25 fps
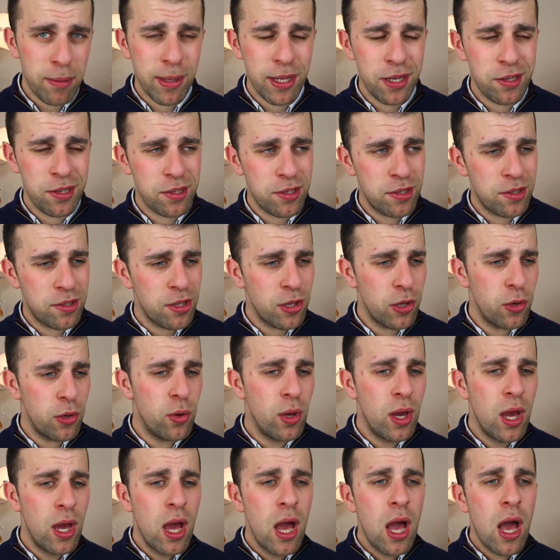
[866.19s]
Peterson too.
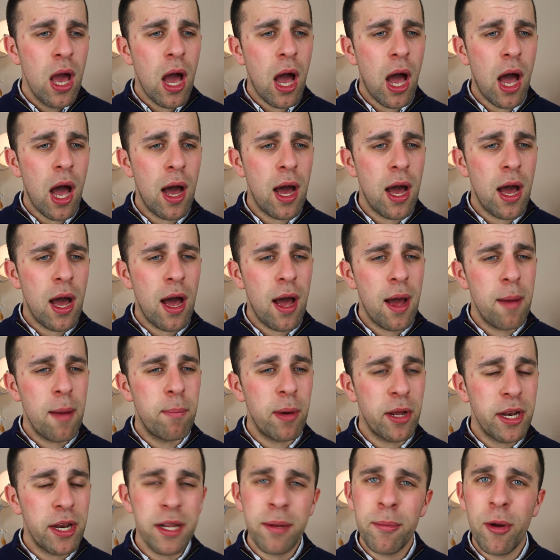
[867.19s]
Uh,
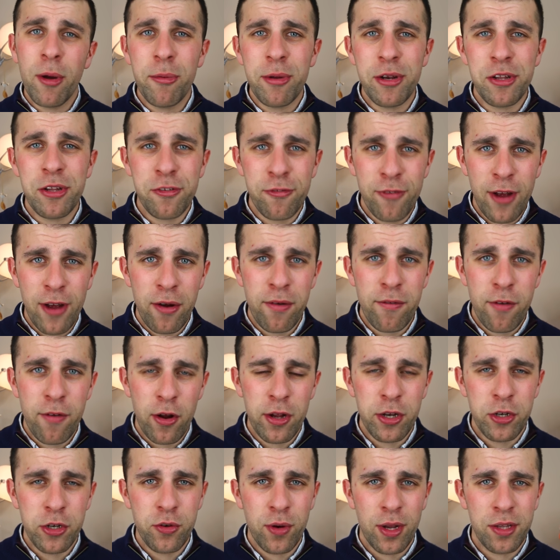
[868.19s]
but in a moment it's very,
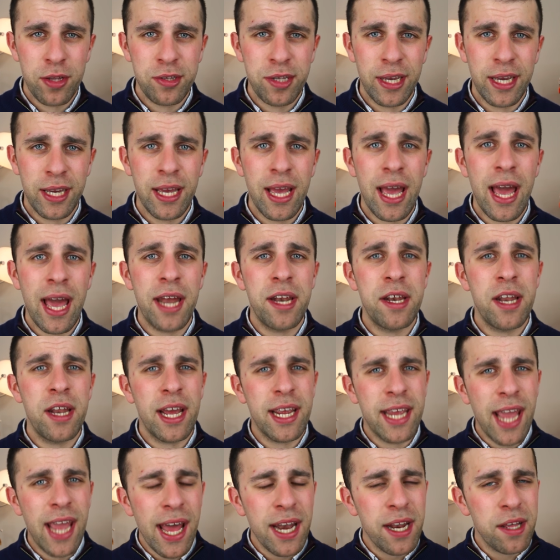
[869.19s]
very interesting. And
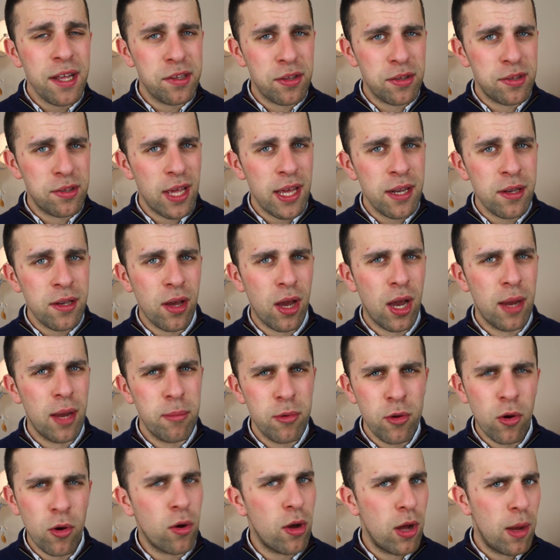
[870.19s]
again, as I said,
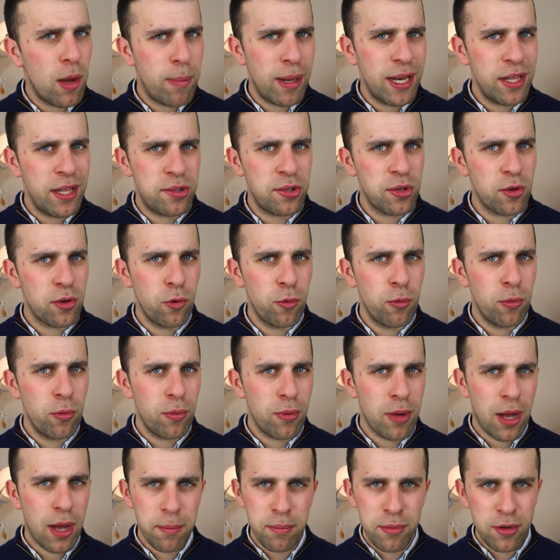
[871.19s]
I'm not a political,
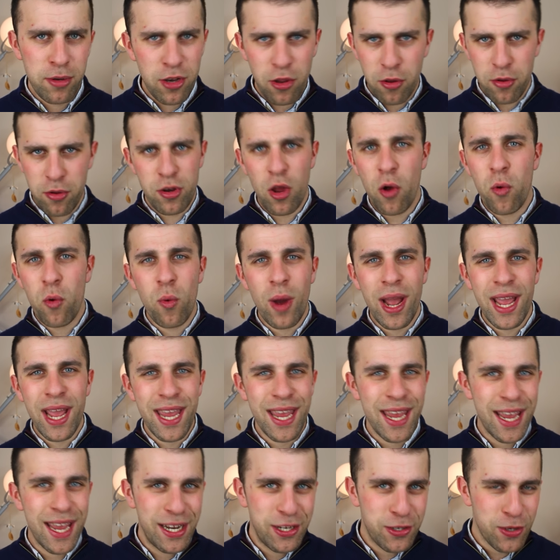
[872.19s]
I'm n no
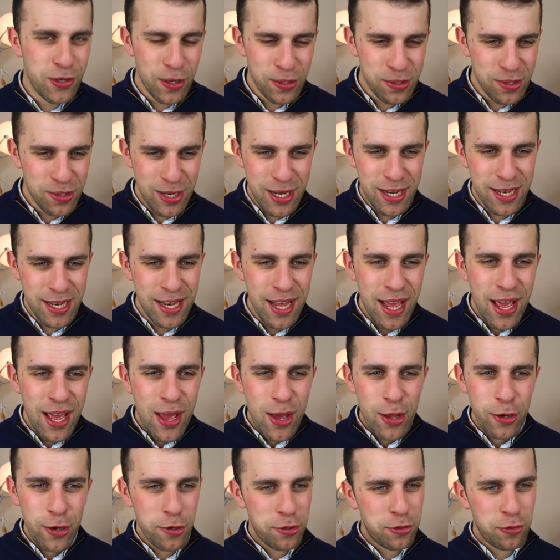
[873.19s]
way interested in
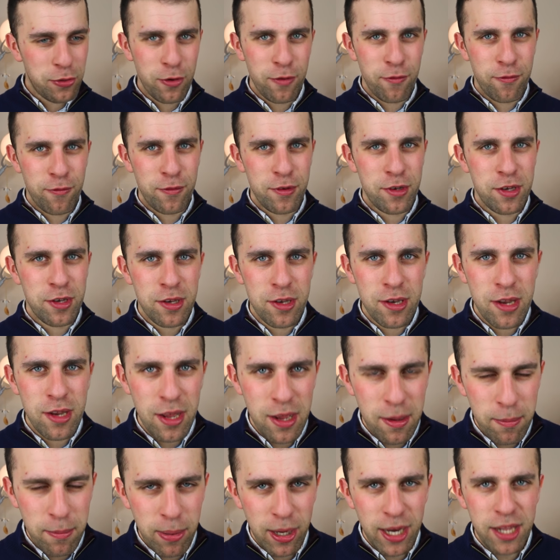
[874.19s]
the sort of
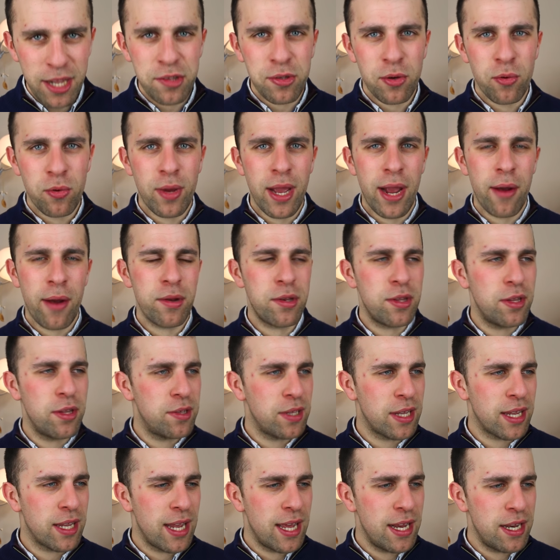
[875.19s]
uh, political
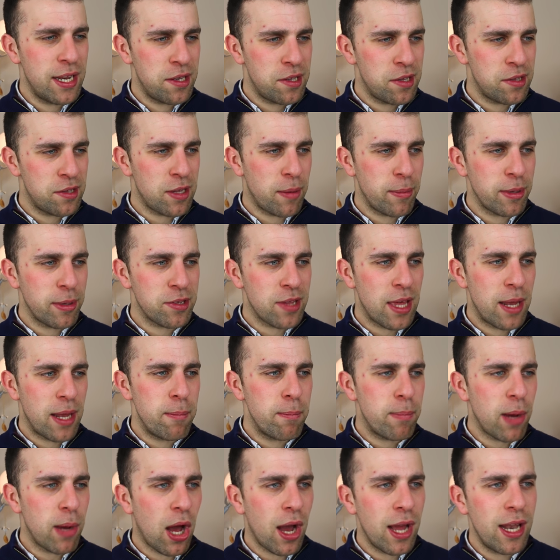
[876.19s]
characters in to some
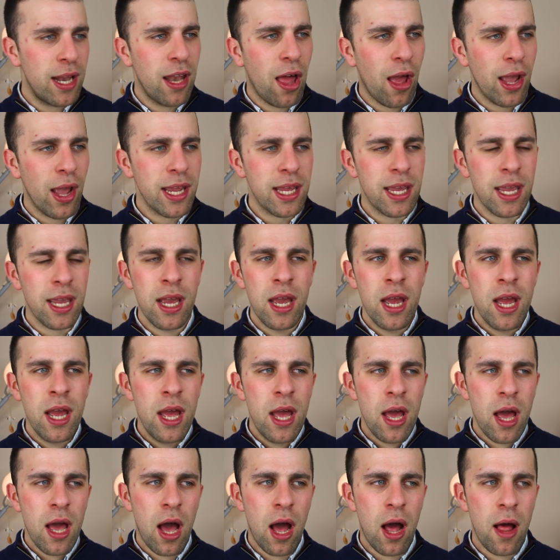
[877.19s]
extent, but I like
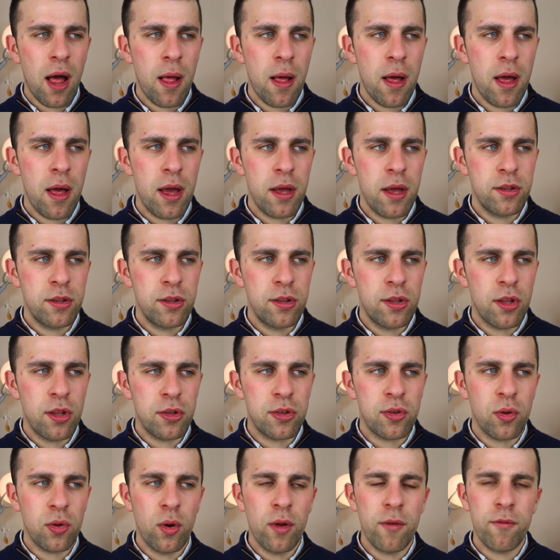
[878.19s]
Uh, the
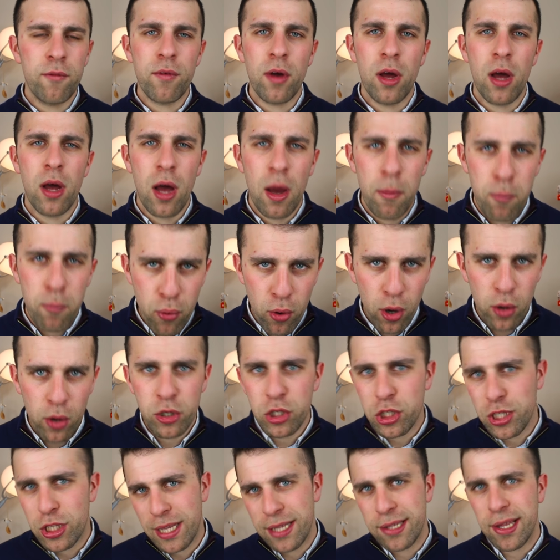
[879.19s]
sort of
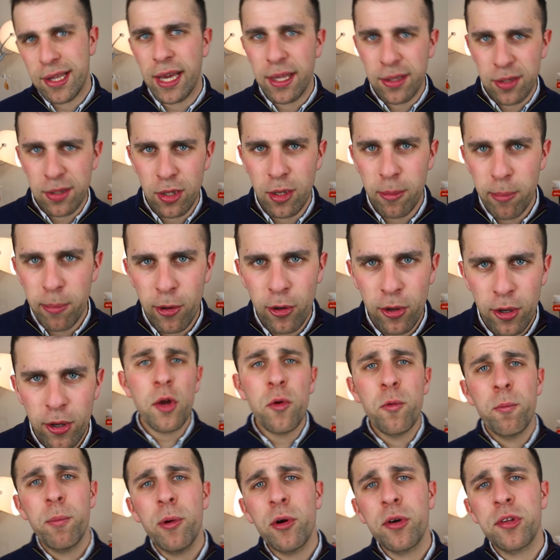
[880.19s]
approach that he takes on the book.
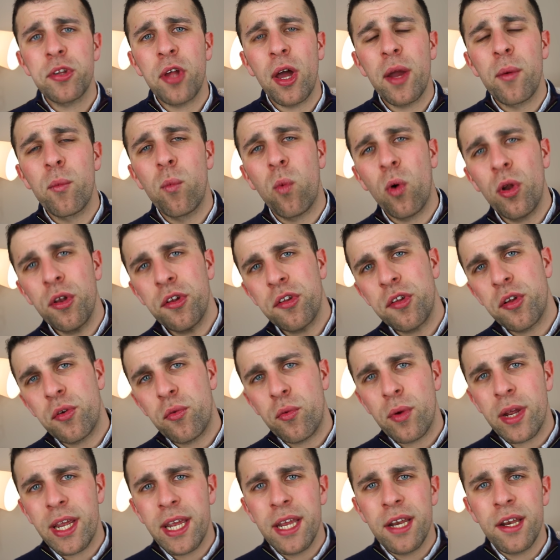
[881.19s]
So books I want to
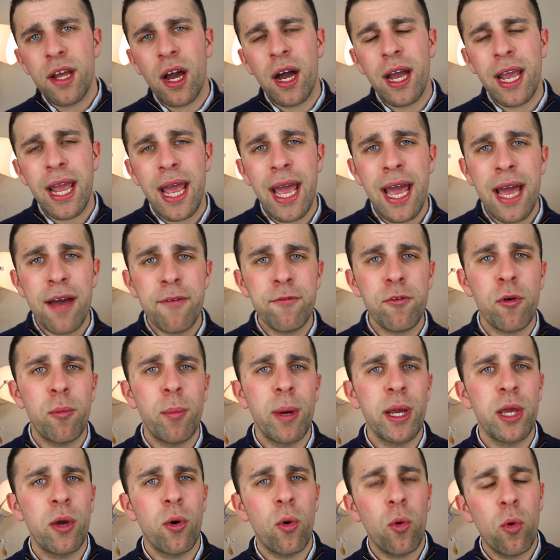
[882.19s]
read, I have on
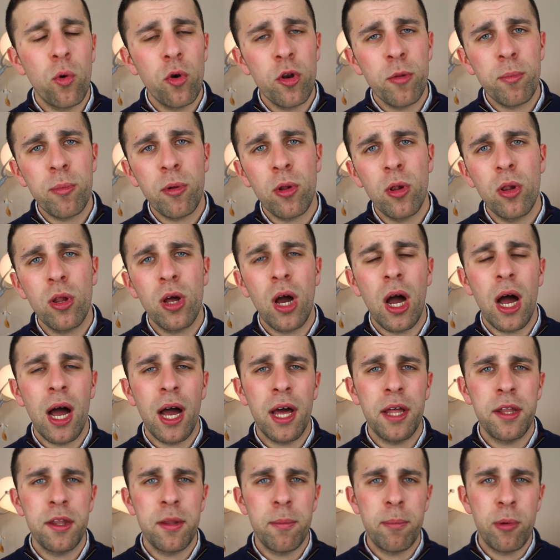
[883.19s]
my Audible
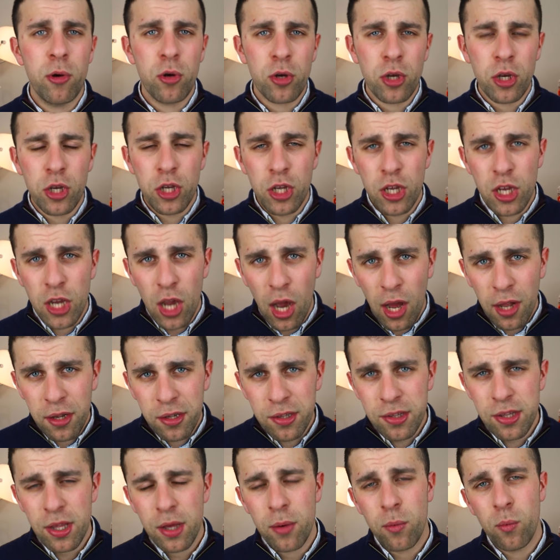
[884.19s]
uh, the book
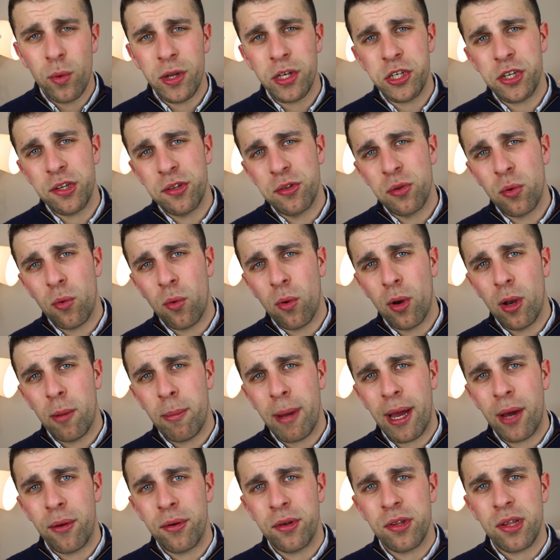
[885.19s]
Gut, which is all
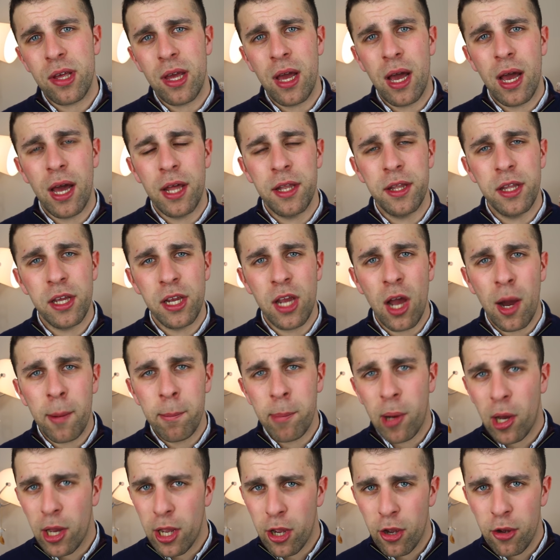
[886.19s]
about uh, the
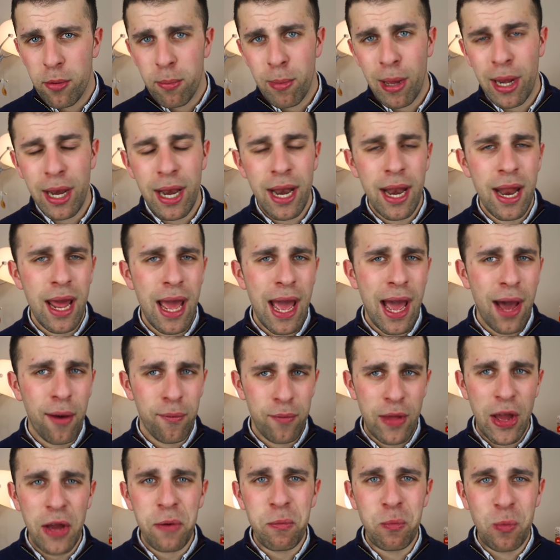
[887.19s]
gut biome and how
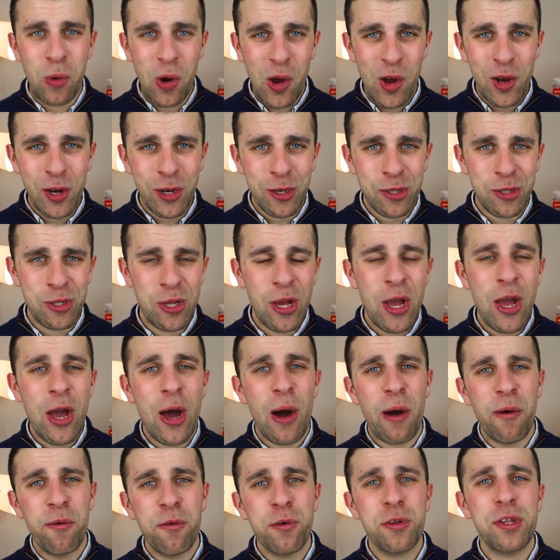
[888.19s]
that works.
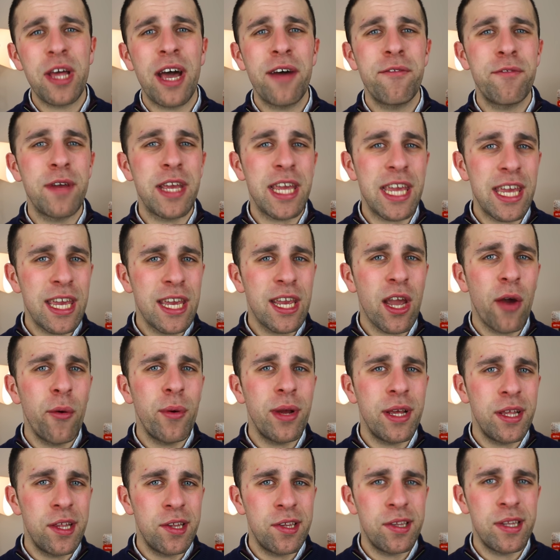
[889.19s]
I also have Ego
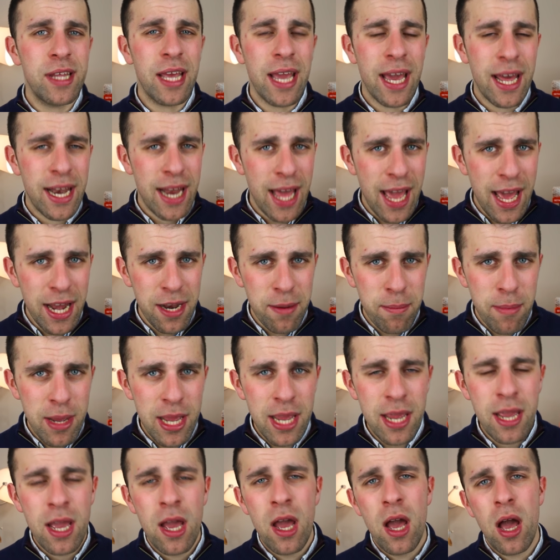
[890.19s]
is an
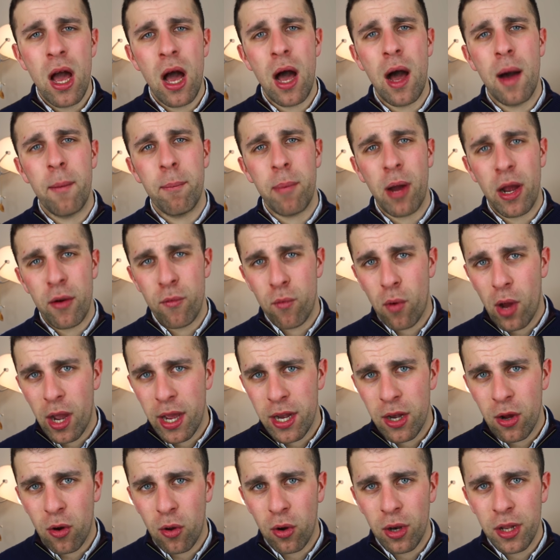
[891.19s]
Enemy uh, by
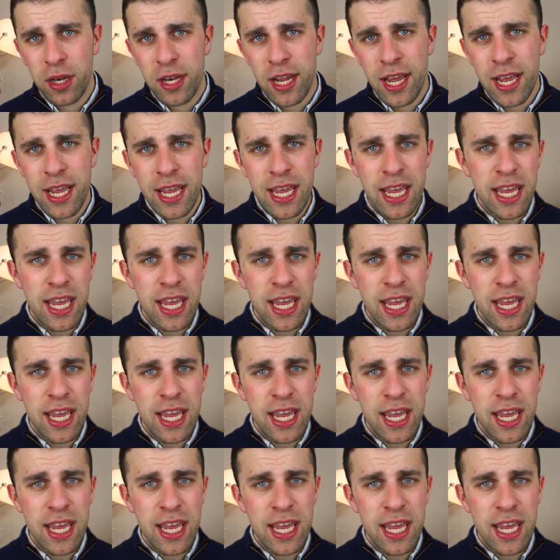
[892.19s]
Ryan Holiday.